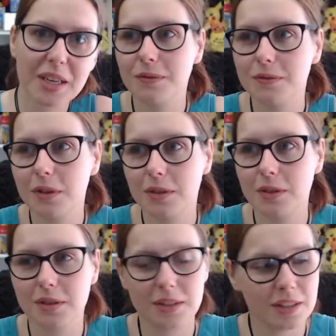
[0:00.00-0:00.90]

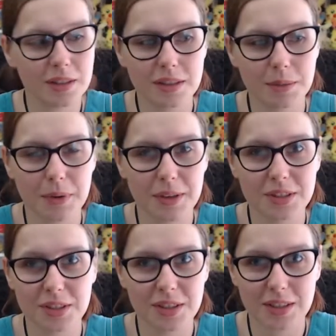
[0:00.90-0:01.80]
for uh, the box
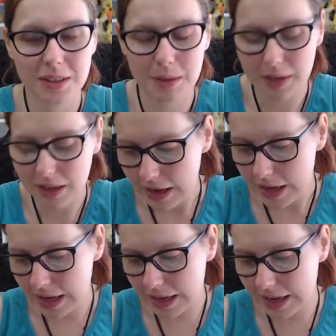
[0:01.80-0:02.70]
is not coming.
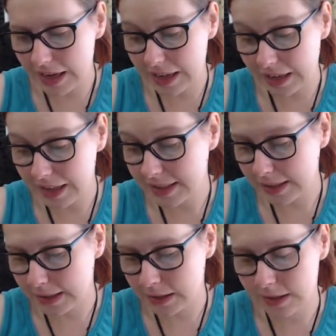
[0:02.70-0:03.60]
Uh, and he
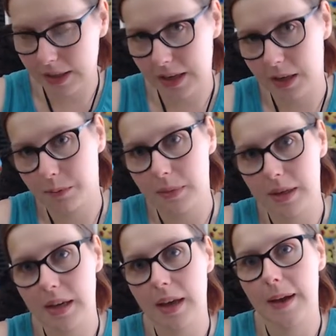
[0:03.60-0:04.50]
sent it and gave
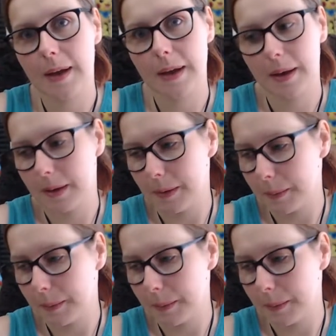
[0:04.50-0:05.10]
me a,